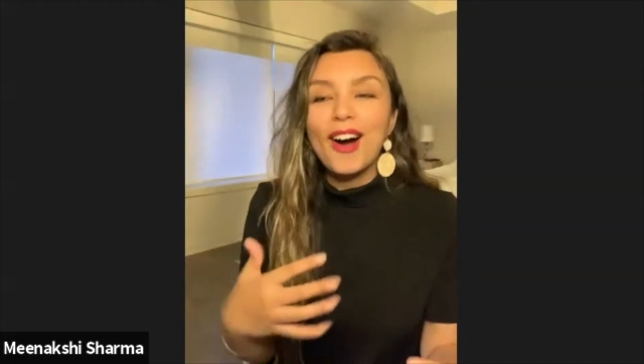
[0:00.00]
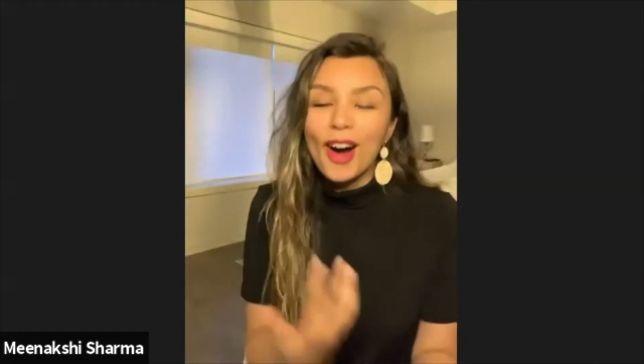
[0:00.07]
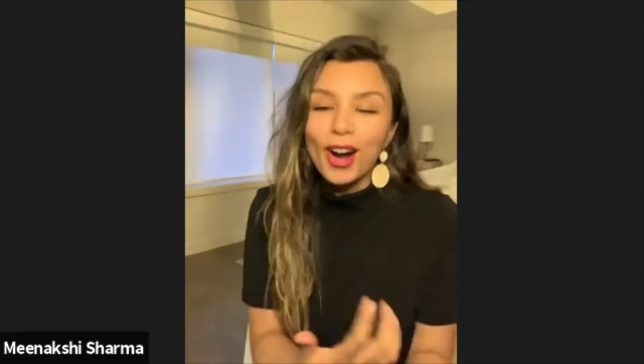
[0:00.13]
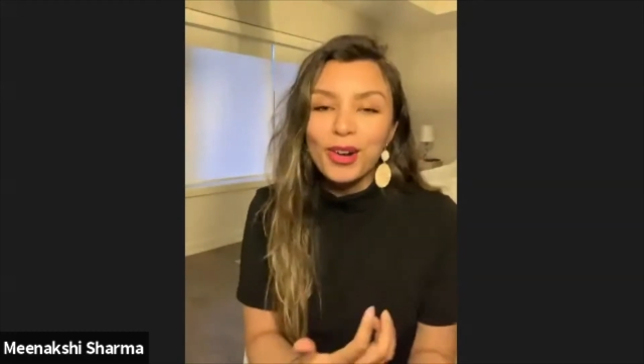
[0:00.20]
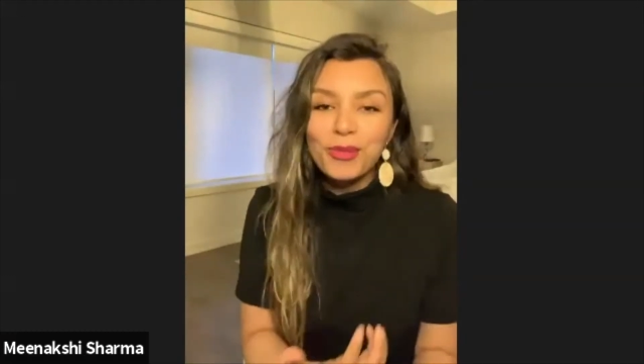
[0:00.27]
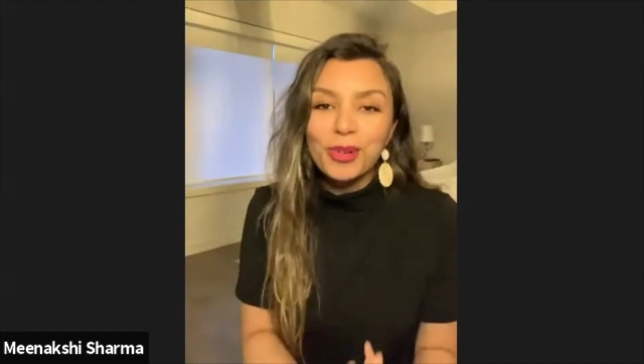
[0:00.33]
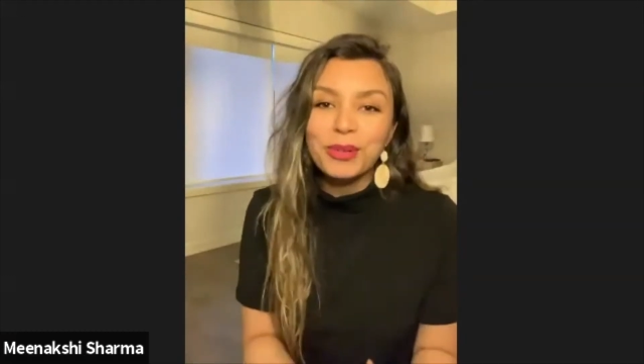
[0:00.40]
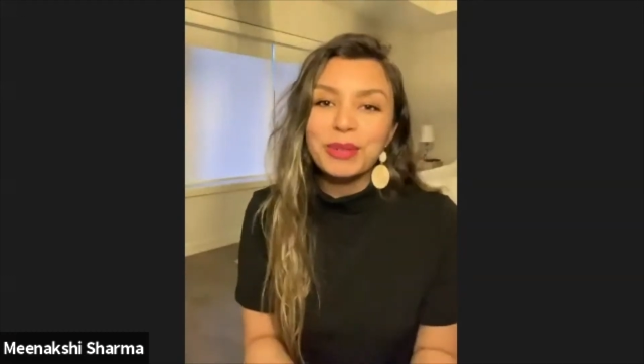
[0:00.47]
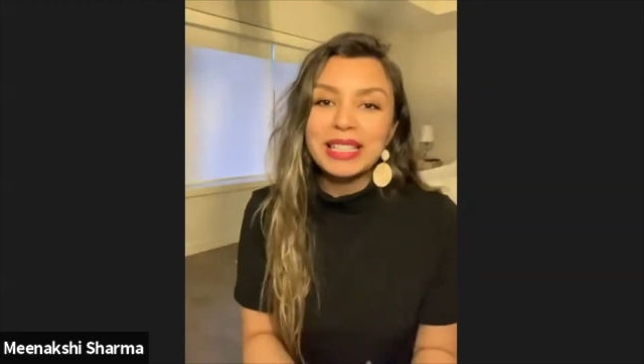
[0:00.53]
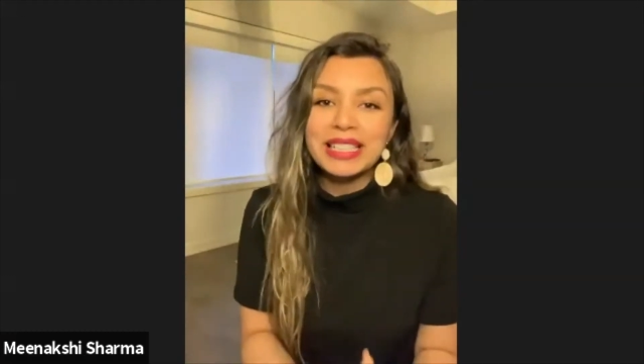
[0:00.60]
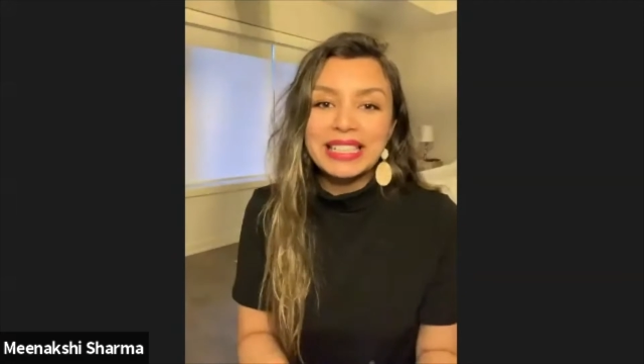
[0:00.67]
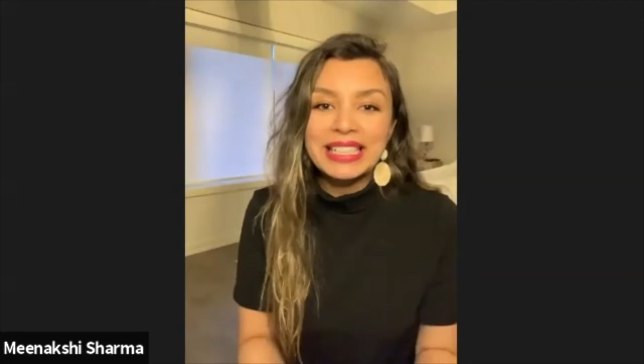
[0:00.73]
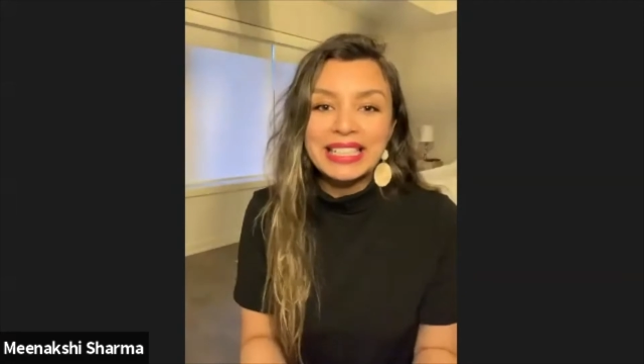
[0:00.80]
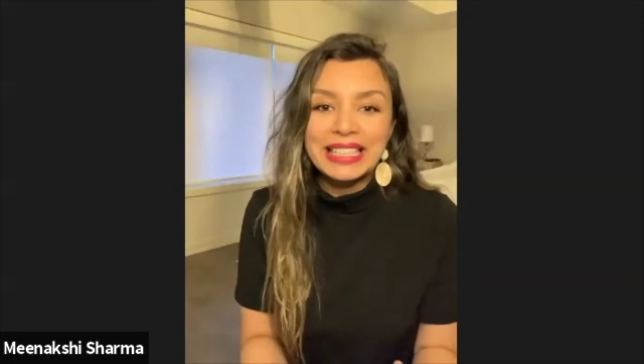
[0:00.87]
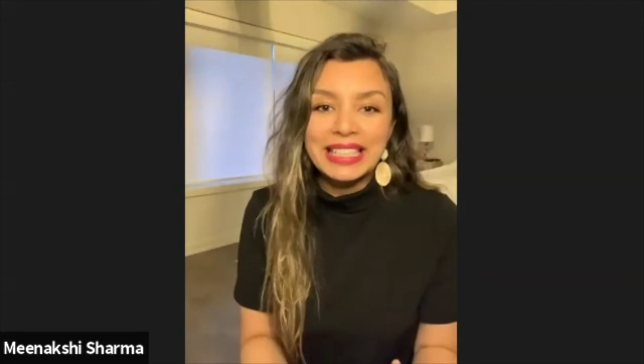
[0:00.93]
heartwarming
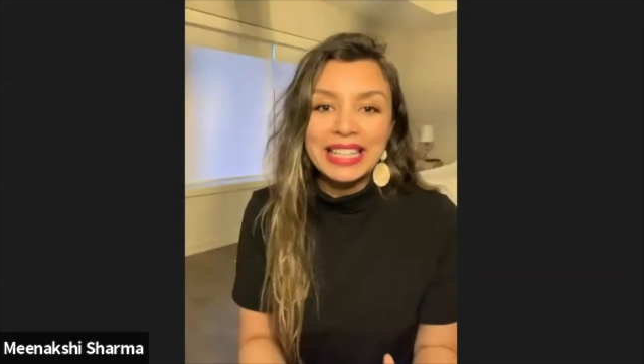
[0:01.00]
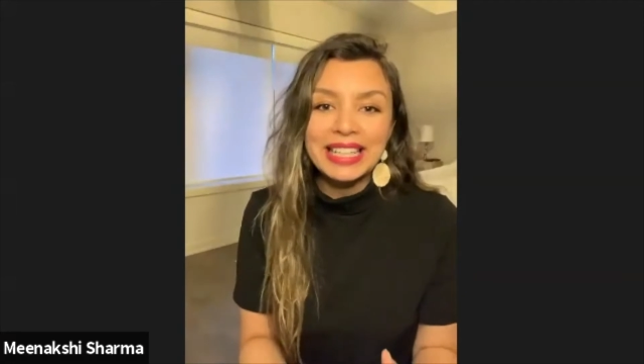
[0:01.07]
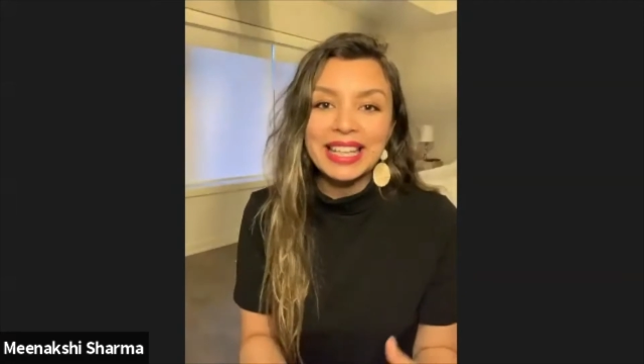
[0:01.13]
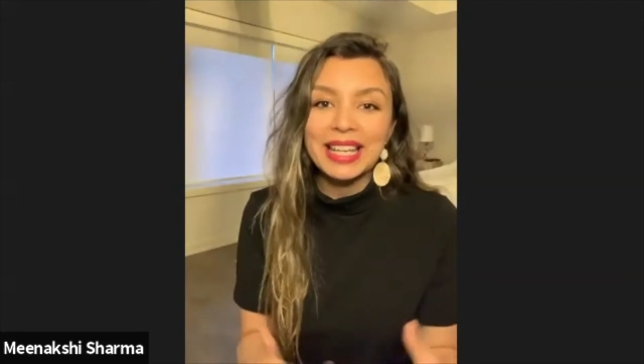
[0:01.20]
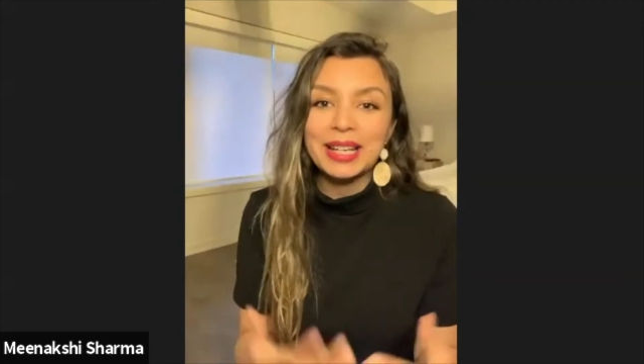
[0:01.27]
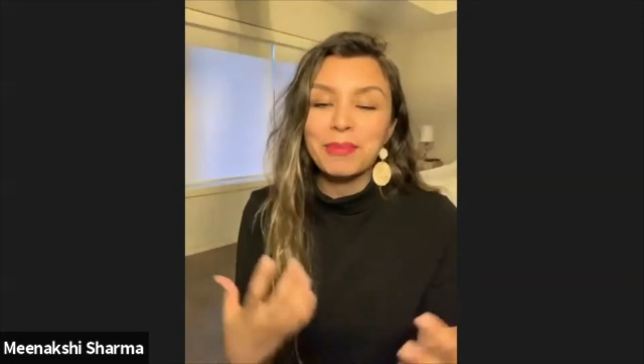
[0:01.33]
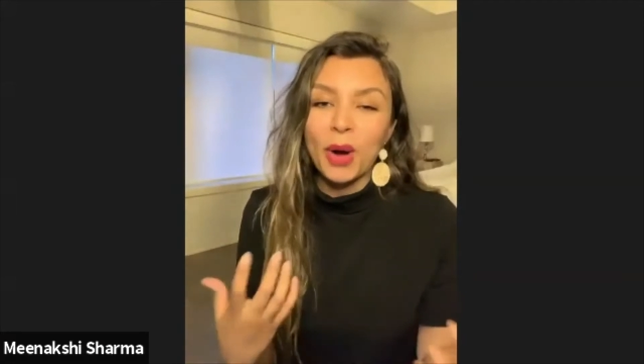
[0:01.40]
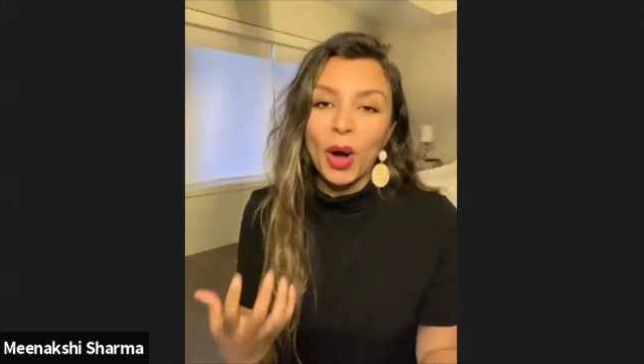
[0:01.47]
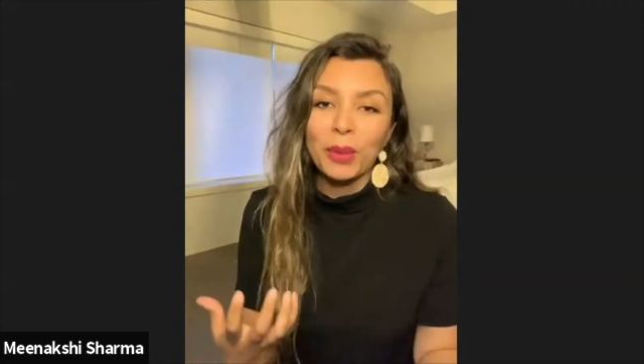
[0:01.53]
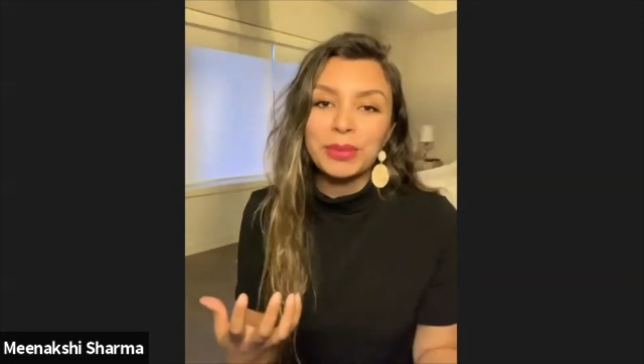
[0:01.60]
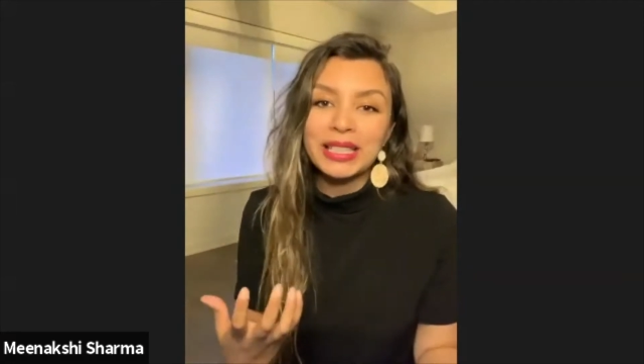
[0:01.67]
to see like moms